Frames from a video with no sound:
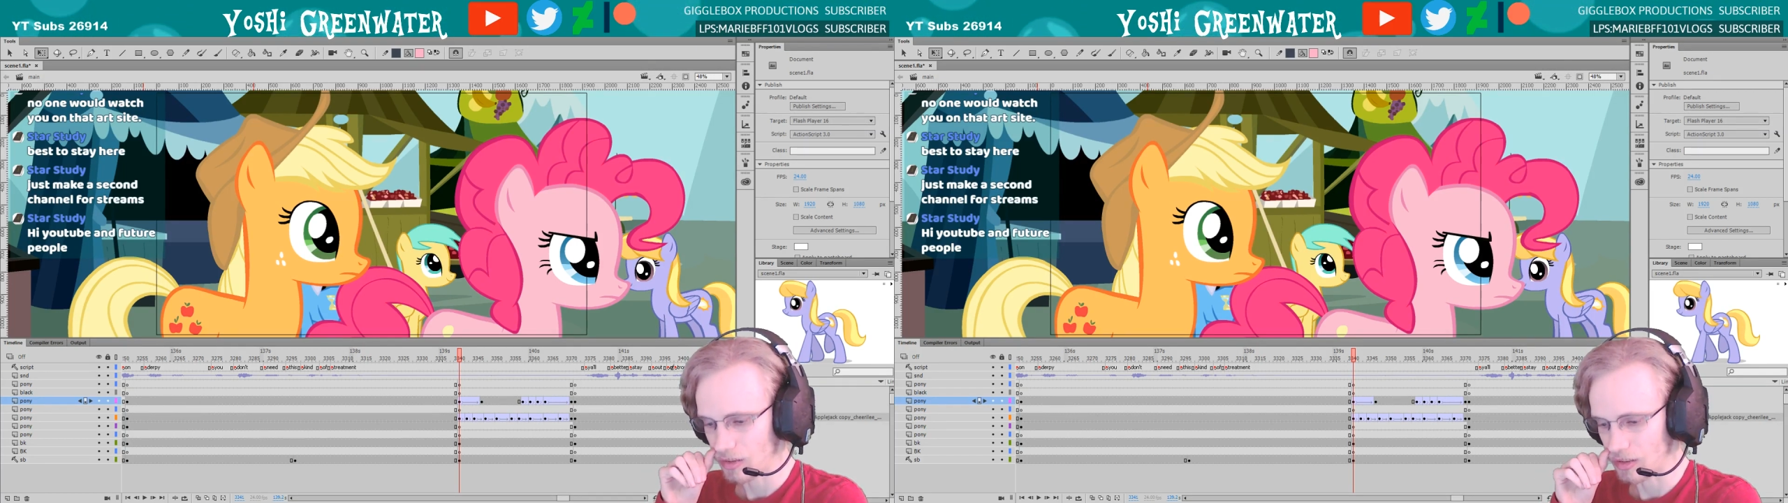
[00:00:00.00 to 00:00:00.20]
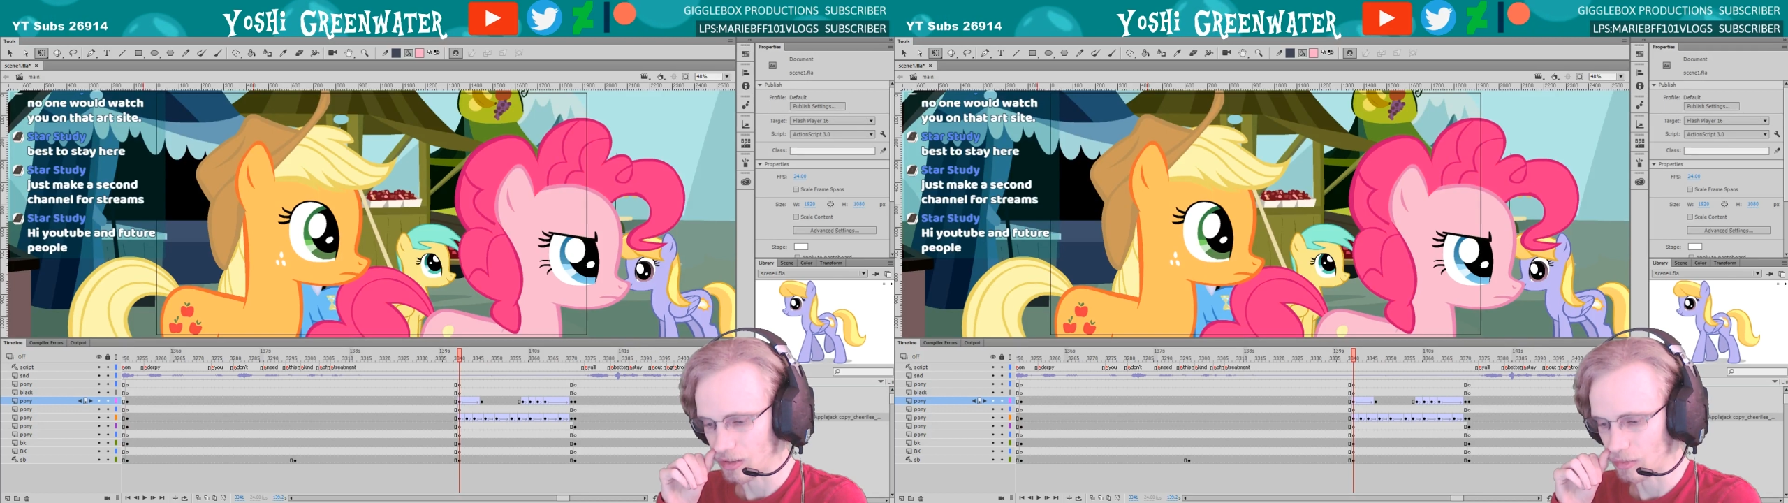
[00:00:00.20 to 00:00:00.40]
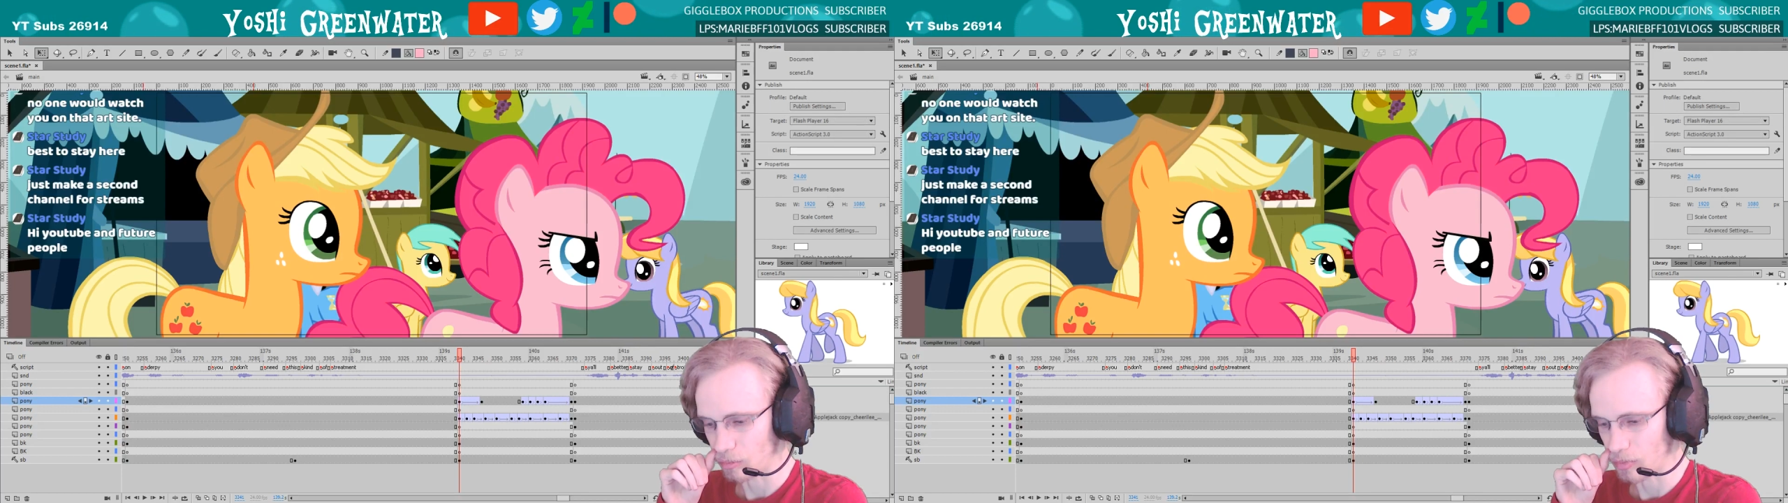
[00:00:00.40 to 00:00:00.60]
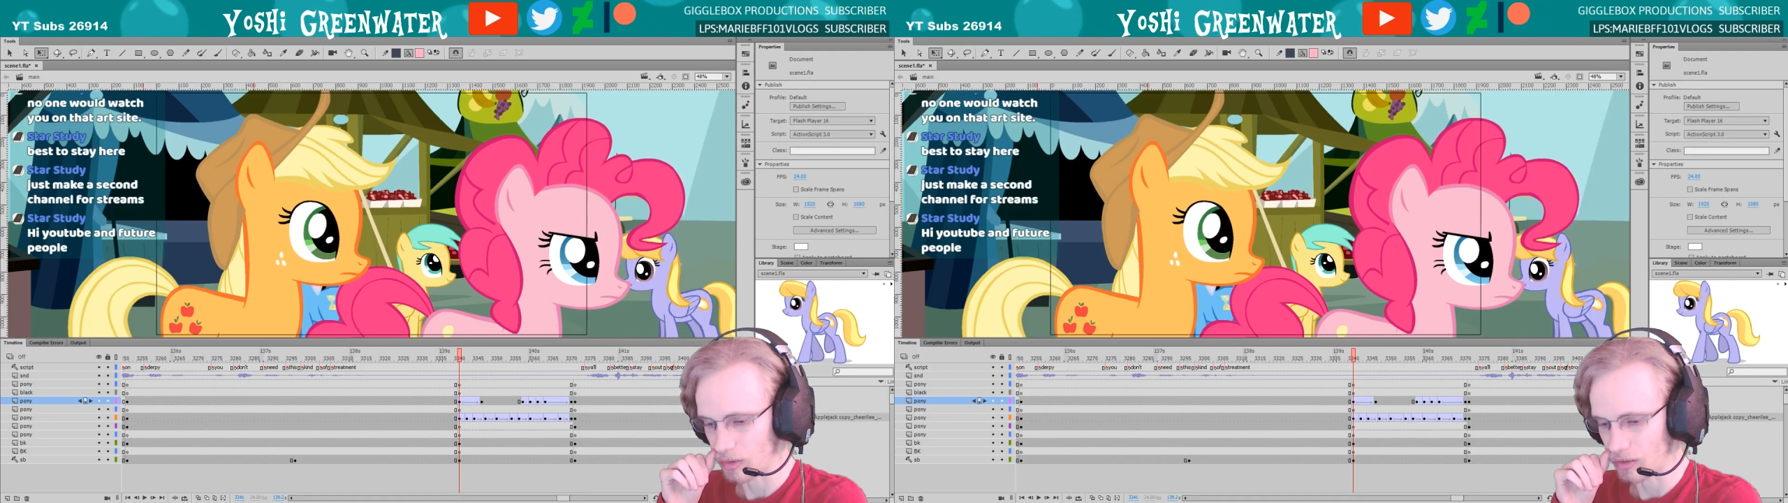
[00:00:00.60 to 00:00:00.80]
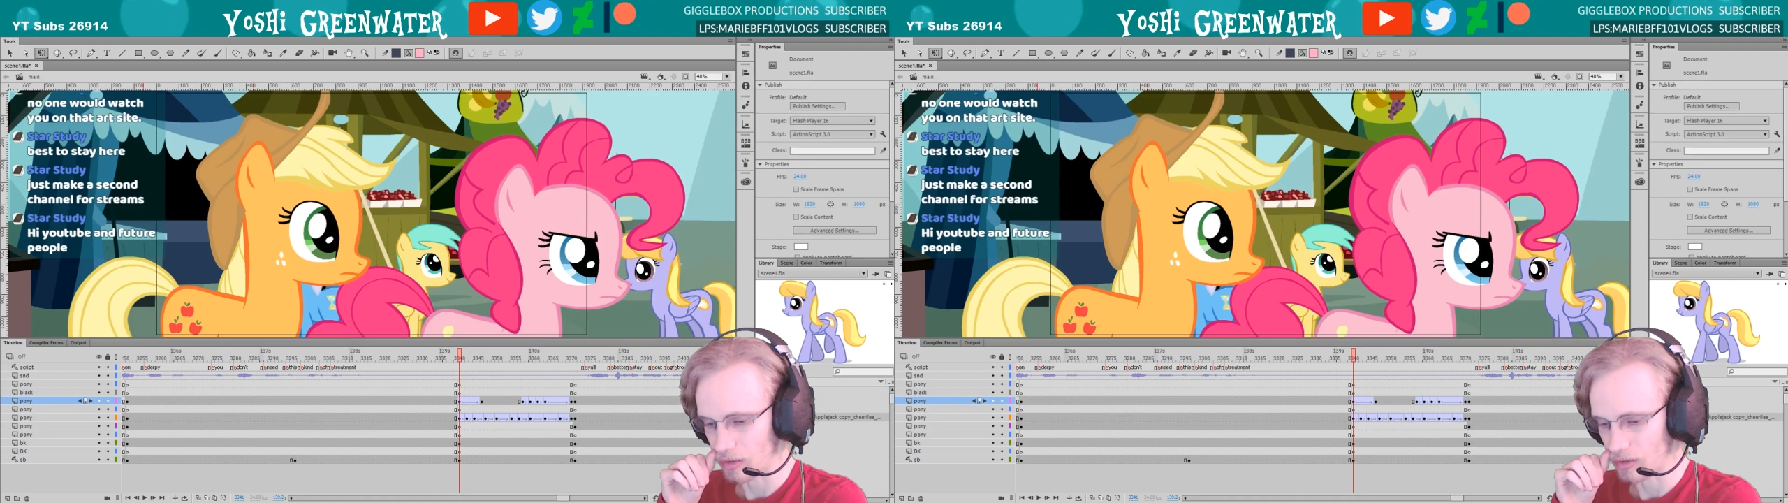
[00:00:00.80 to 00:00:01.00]

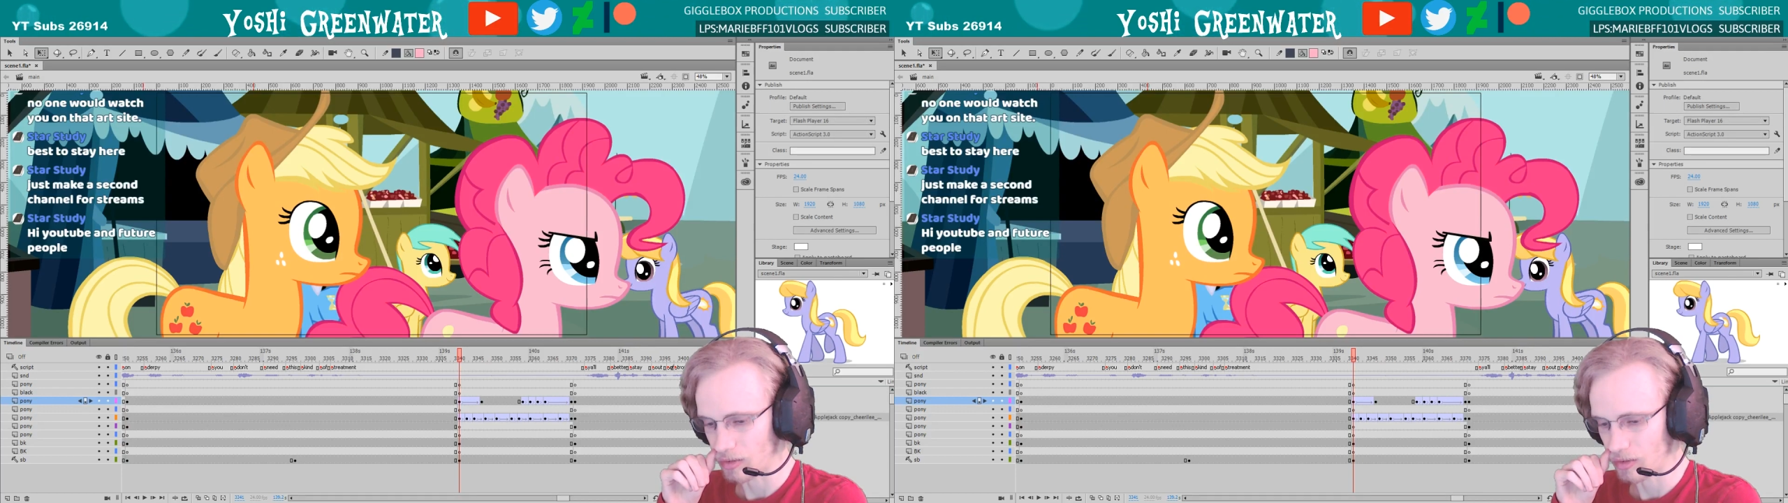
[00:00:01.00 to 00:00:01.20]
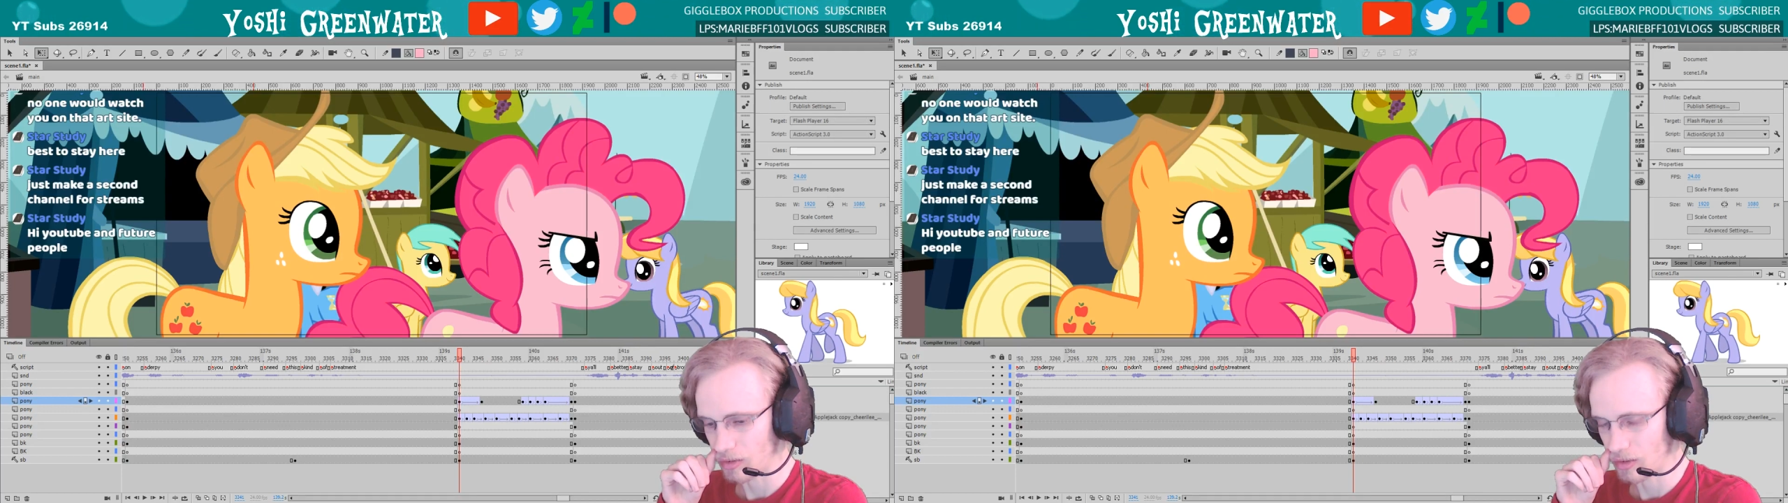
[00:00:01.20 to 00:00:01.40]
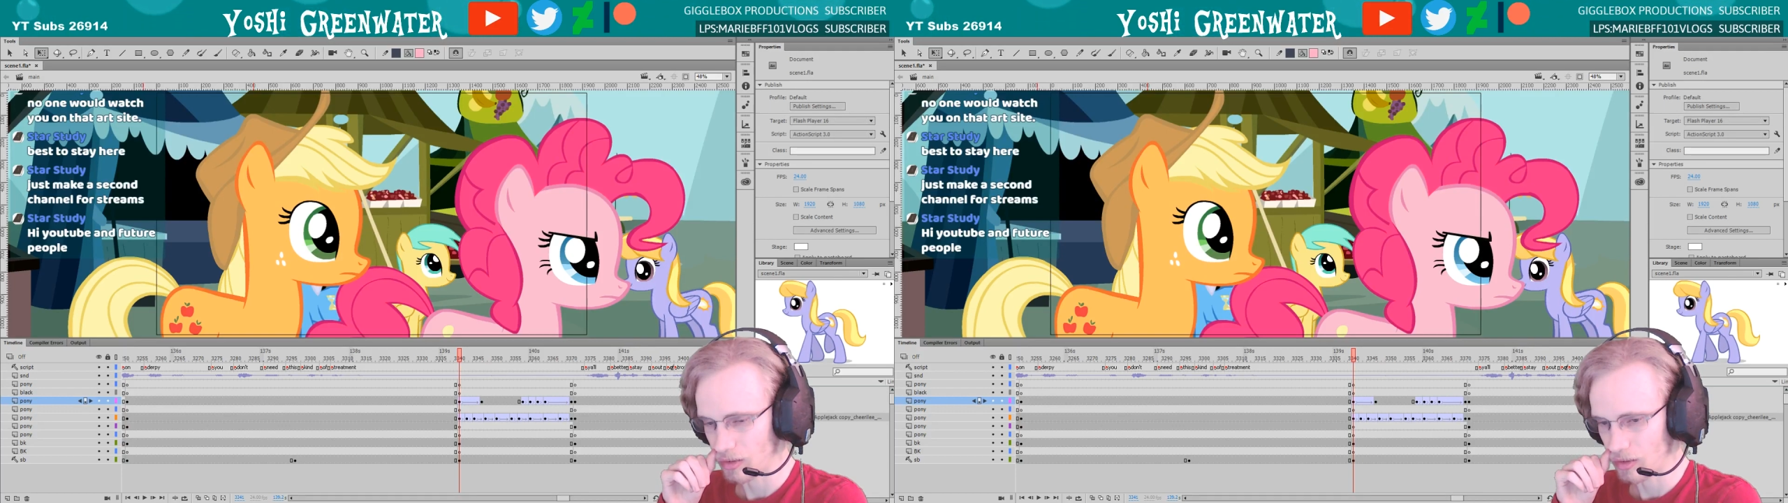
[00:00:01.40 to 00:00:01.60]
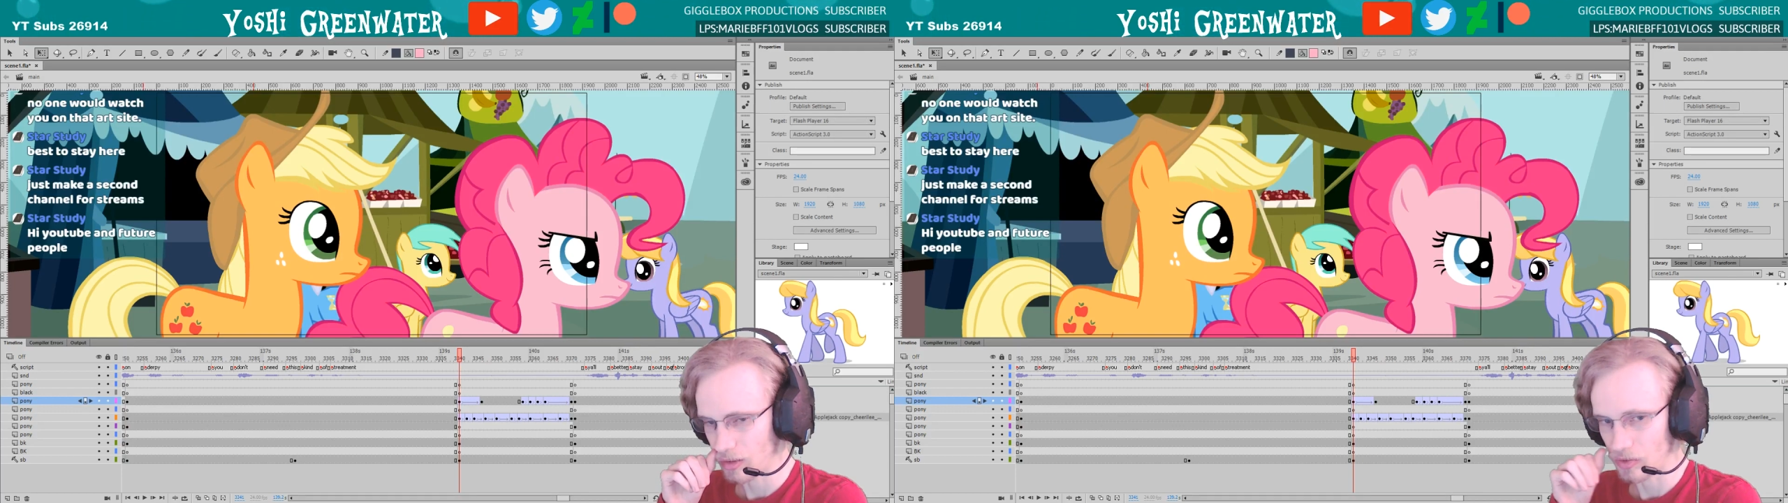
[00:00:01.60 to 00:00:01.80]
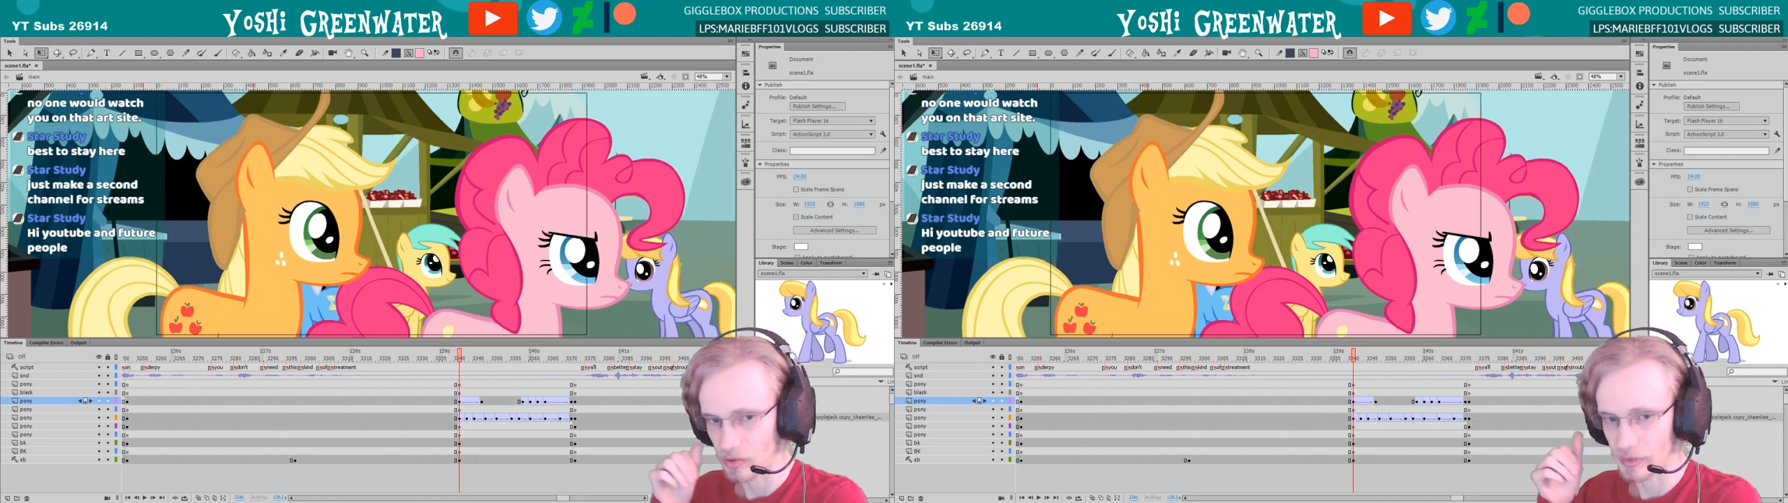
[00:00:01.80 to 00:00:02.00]
But so